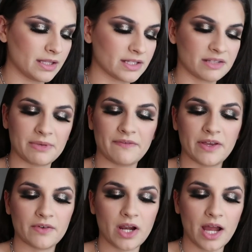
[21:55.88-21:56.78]
And this is my
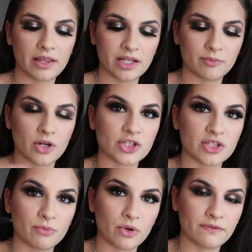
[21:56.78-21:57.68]
favorite highlighting brush,
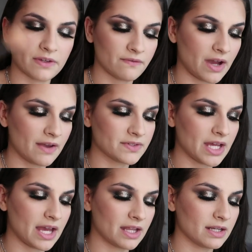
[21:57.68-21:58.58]
the Morphe five
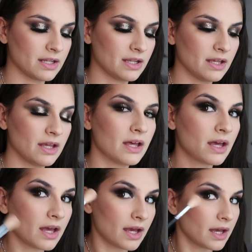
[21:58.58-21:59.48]
ten.
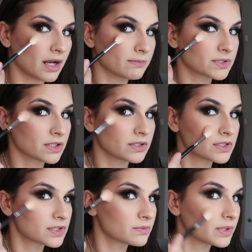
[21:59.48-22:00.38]
And I'm just gonna
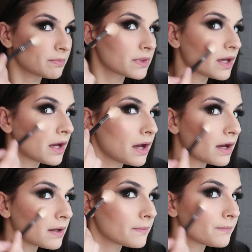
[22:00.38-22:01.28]
sweep
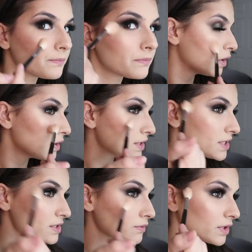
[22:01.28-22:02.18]
that. This
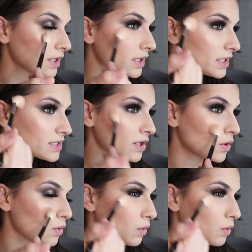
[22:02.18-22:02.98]
is a really nice like